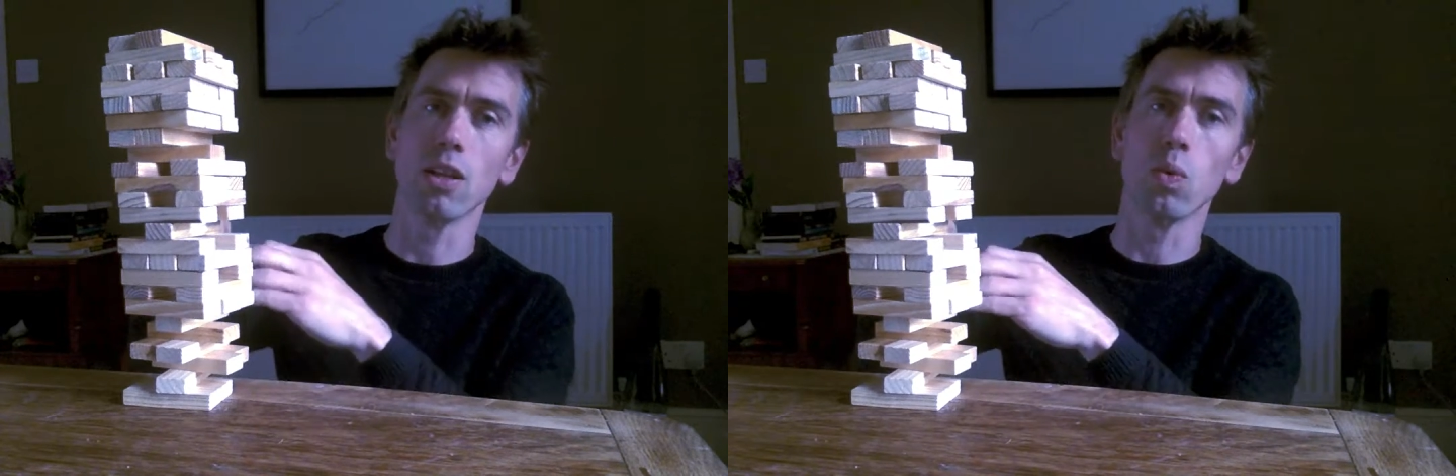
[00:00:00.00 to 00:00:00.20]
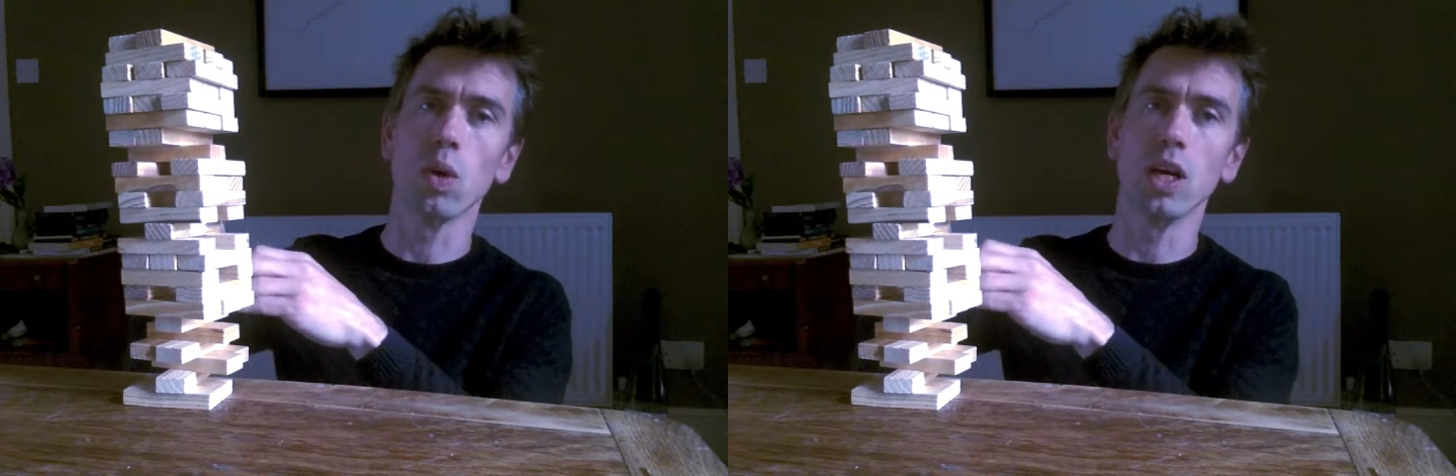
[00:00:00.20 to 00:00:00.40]

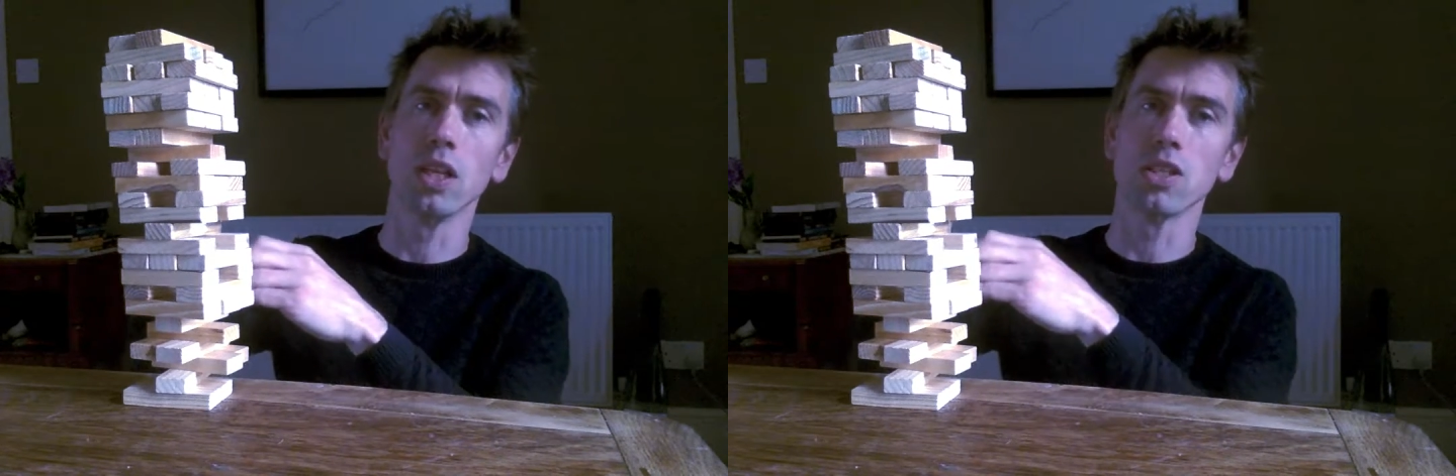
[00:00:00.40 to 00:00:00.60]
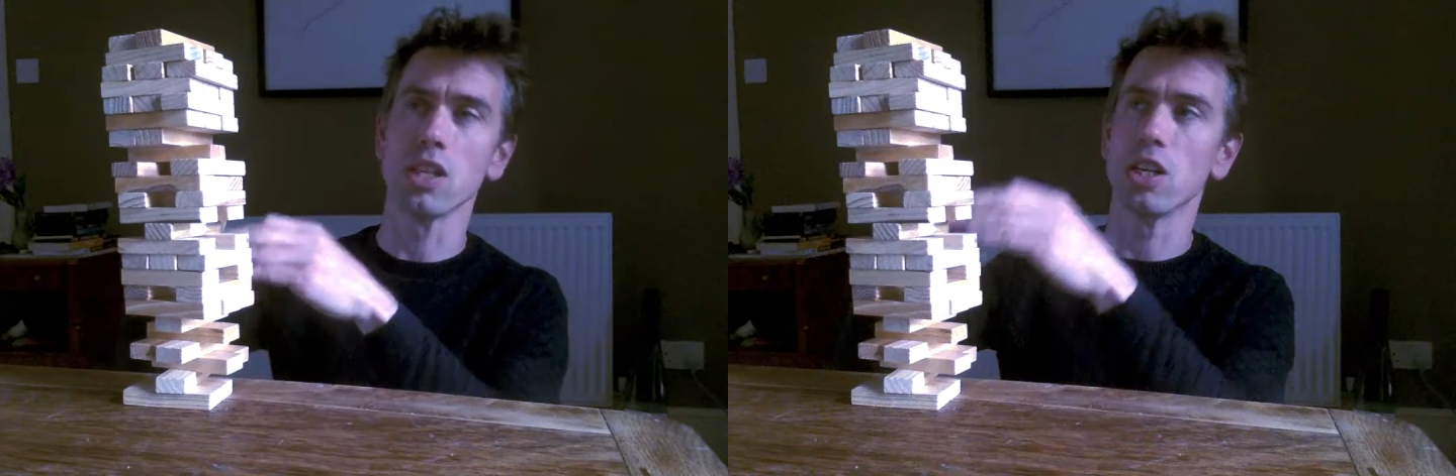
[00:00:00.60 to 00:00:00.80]
that the
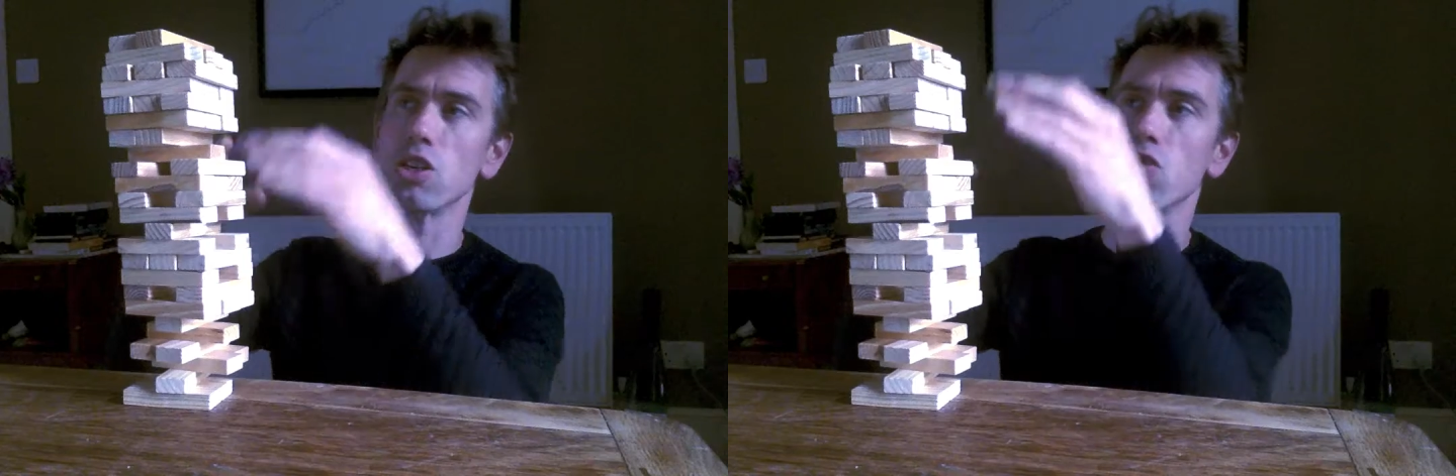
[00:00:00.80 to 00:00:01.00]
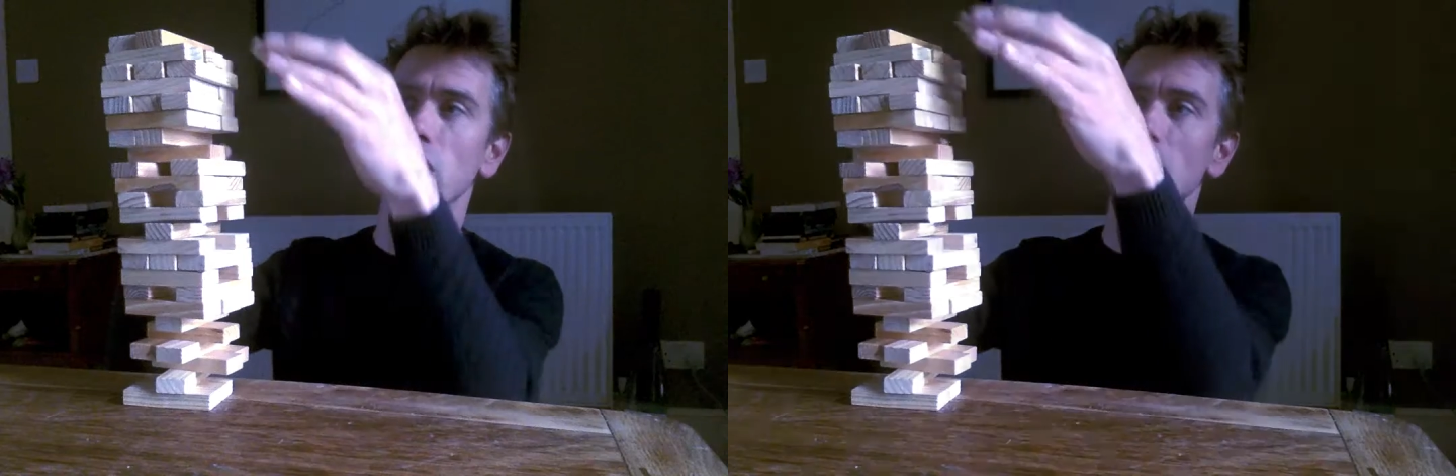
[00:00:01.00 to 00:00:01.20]
world's in a
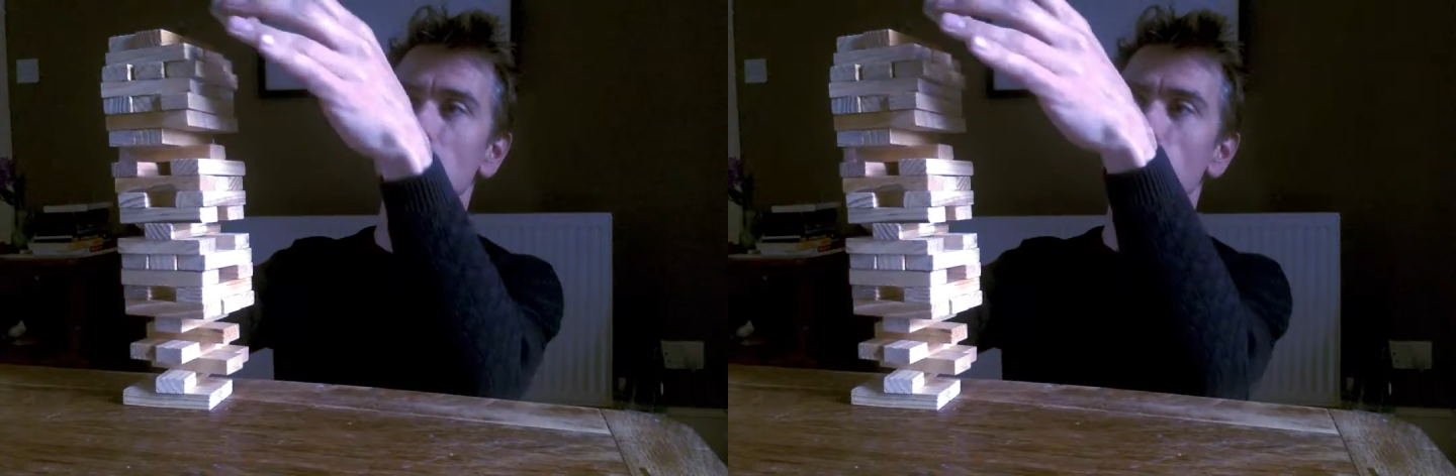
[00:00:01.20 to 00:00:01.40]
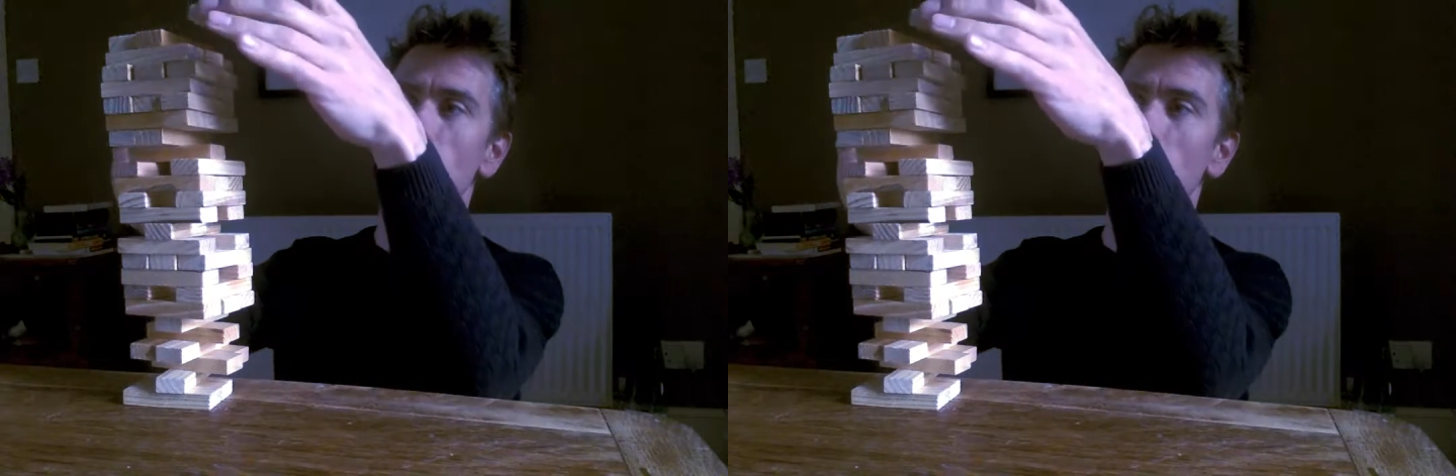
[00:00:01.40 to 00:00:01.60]
tricky
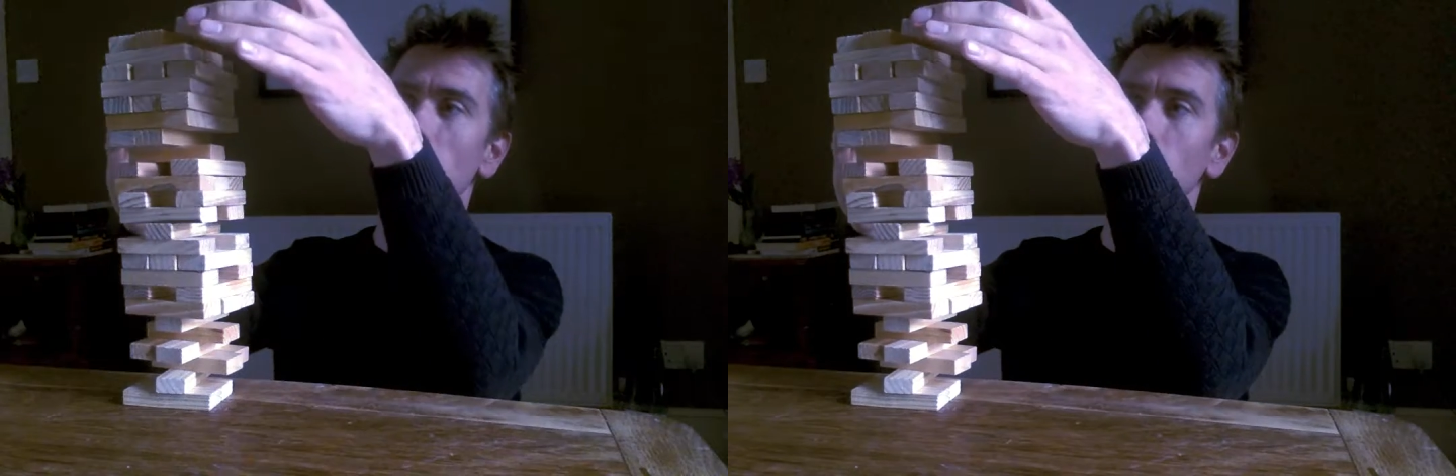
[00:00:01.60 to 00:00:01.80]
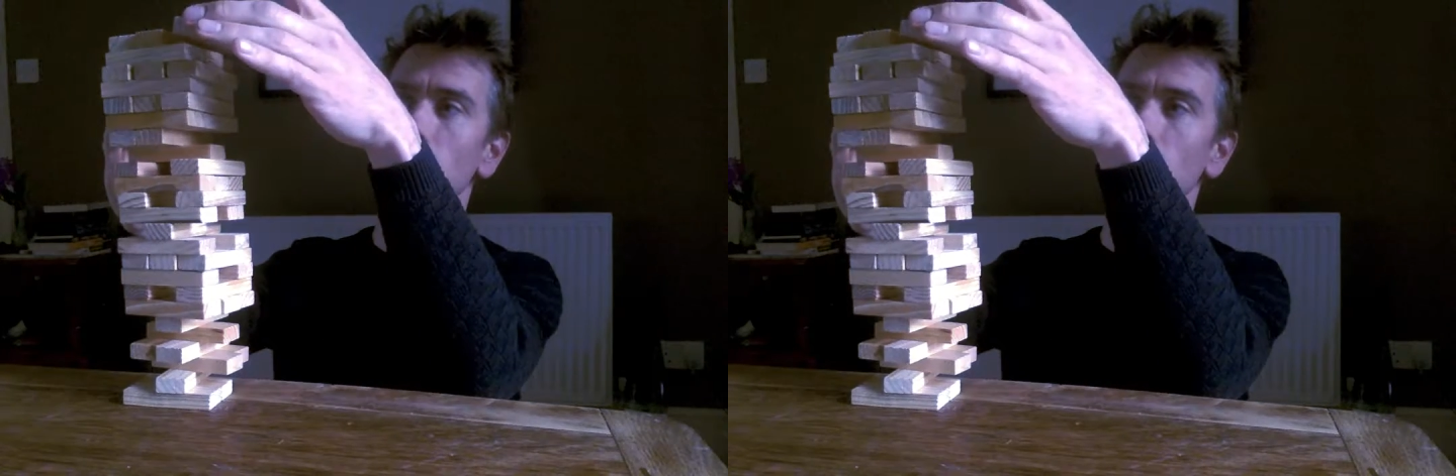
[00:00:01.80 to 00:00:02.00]
spot